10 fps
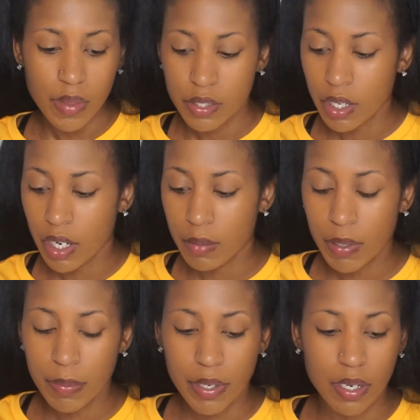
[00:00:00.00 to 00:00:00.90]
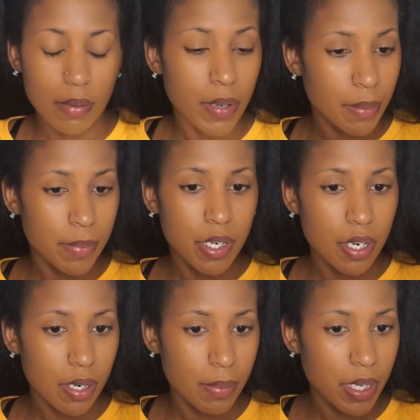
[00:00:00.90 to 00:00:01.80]
Sorry, I'm opening up my
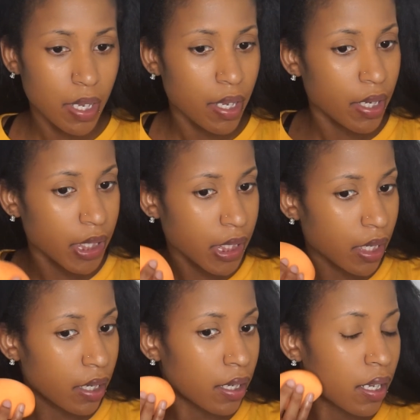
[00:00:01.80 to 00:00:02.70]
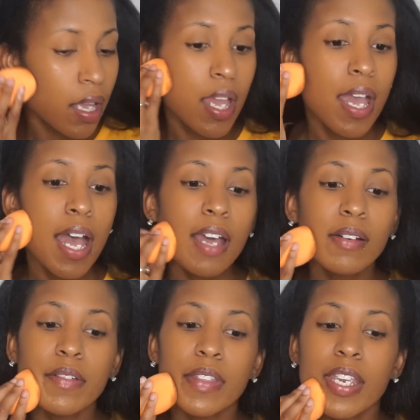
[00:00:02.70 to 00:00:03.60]
mirror because I
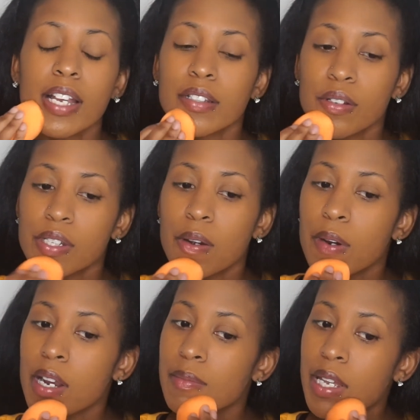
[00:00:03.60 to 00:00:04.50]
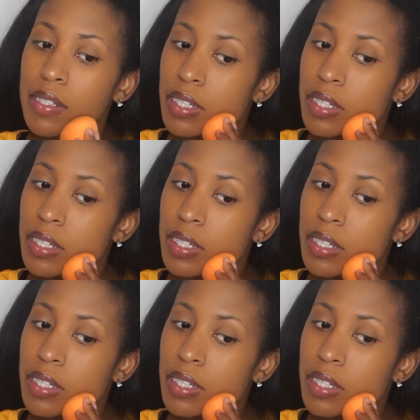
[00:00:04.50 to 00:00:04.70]
don't even think I told y'all where I'm at.